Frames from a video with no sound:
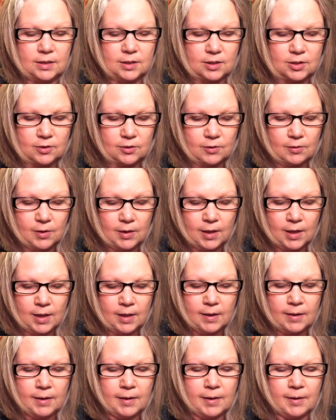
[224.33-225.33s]
So
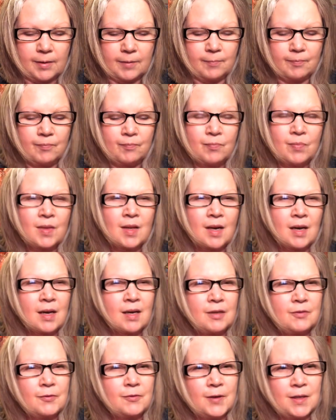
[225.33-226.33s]

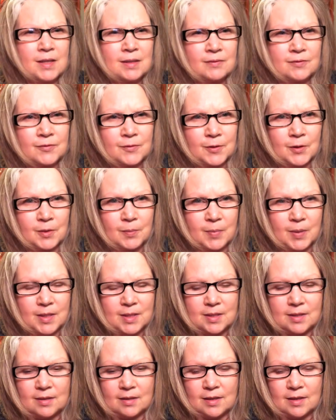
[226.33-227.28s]
I find for the best,